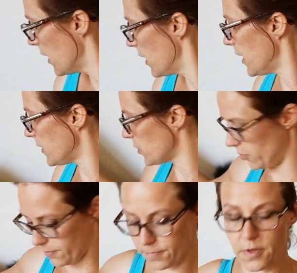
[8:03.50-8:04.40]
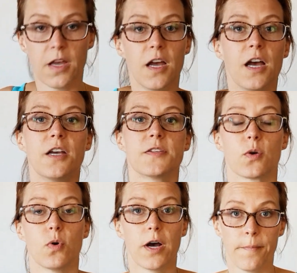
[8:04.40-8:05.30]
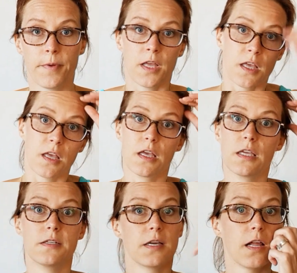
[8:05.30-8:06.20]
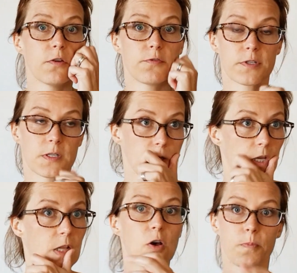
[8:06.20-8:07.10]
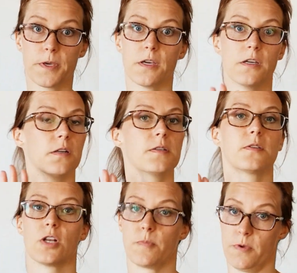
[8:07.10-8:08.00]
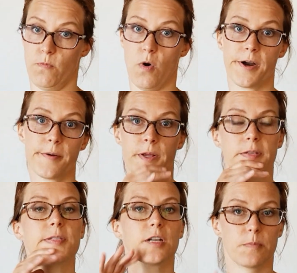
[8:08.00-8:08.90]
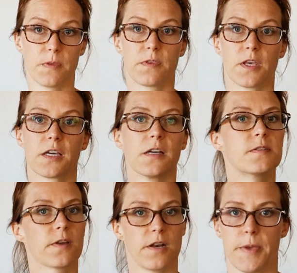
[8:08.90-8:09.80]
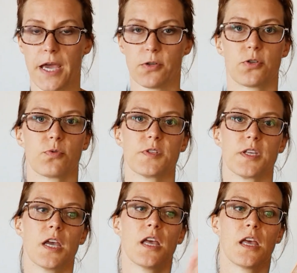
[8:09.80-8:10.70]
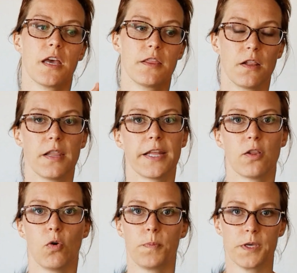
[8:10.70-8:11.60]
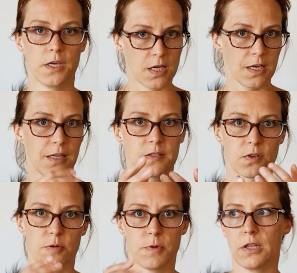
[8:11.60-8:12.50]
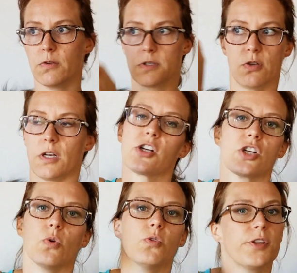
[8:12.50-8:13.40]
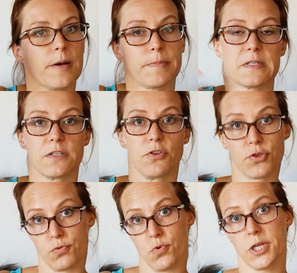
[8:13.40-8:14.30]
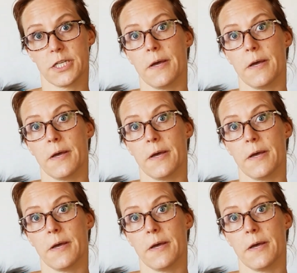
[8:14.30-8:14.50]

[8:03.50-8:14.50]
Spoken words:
That's good. So in the Alafoss Lopi, it is going to be warm, it's going to be thick, it's going to be outdoorsy. In the Lettlopi, it's going to be loose. You can actually hold it up and see through it.